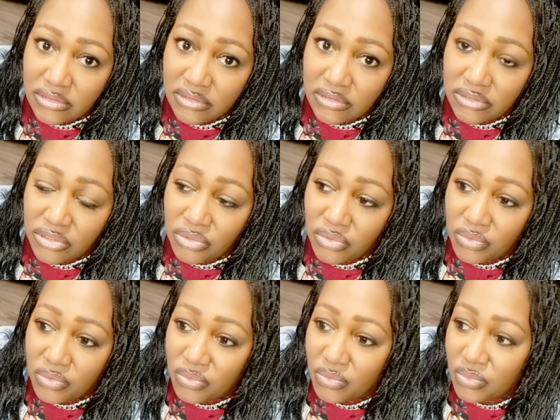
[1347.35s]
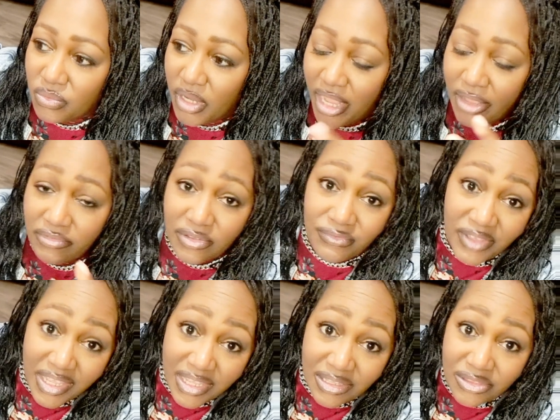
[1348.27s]
to having
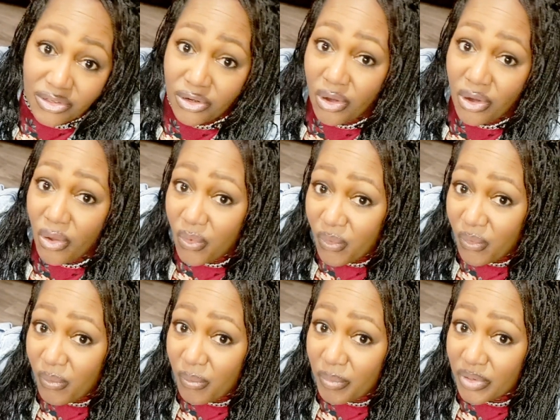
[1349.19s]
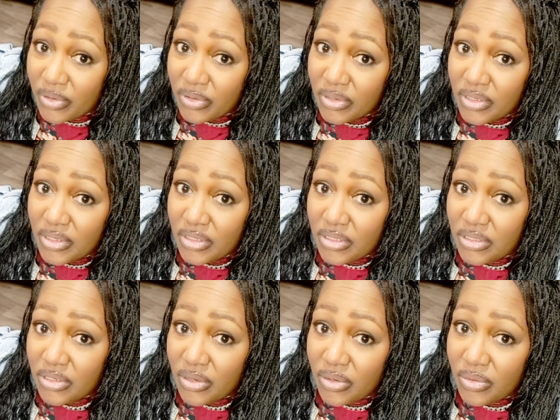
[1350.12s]
faith or hope or,
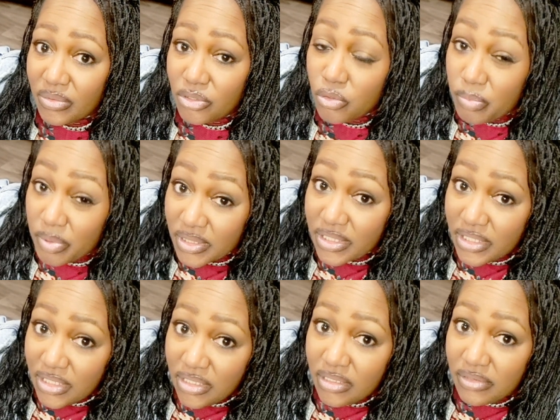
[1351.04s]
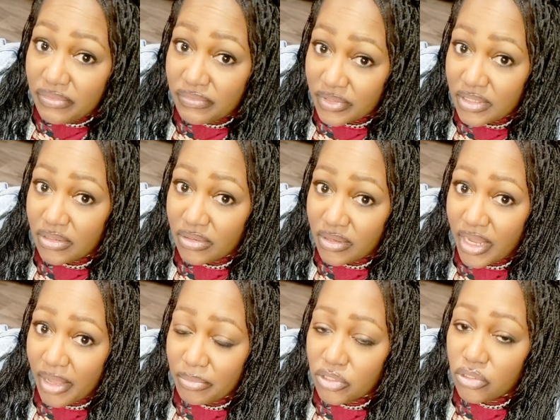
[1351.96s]
you believe it'll
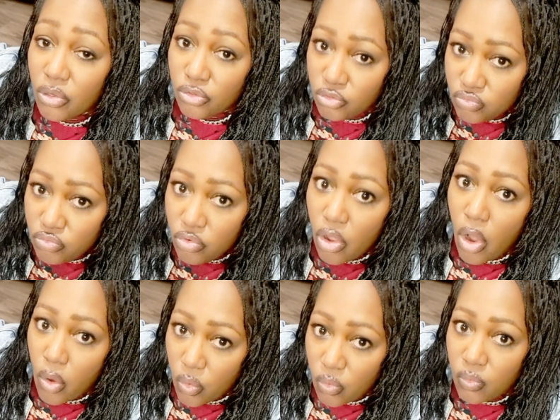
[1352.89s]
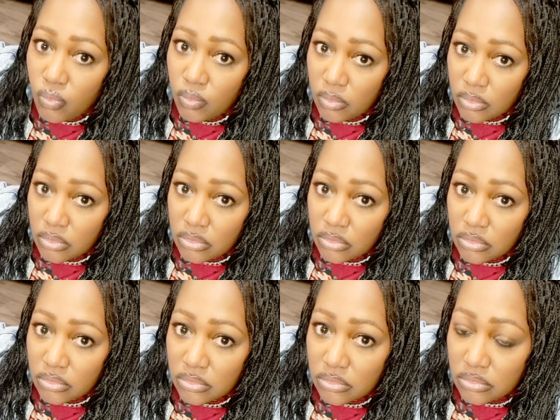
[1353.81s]
happen. No, you know.
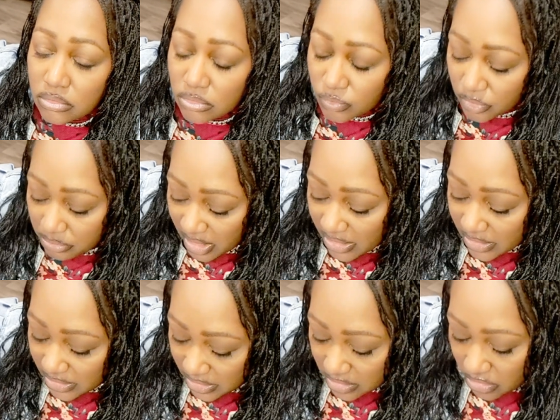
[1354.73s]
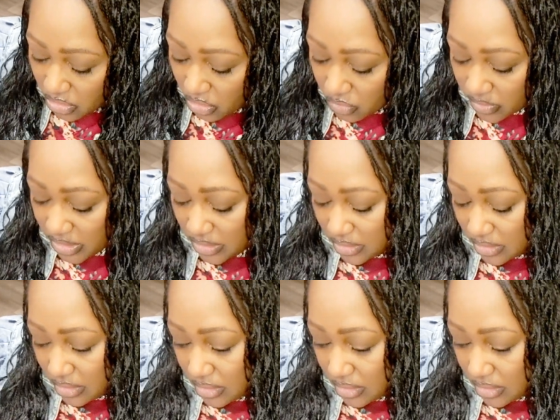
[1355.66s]
Remain in knowing.